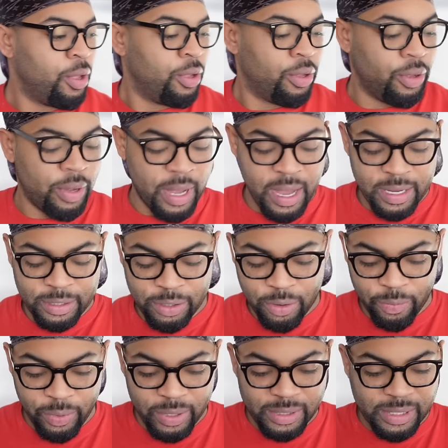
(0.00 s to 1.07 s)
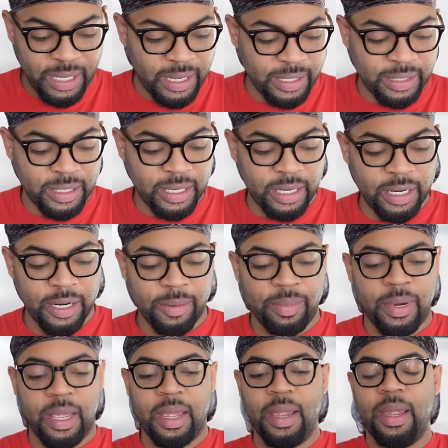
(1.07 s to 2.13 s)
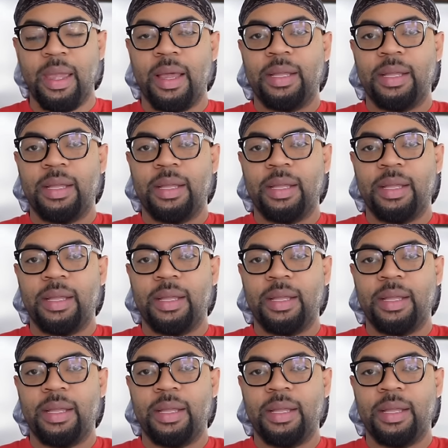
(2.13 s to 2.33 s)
You guys know Wednesday is cleanup day.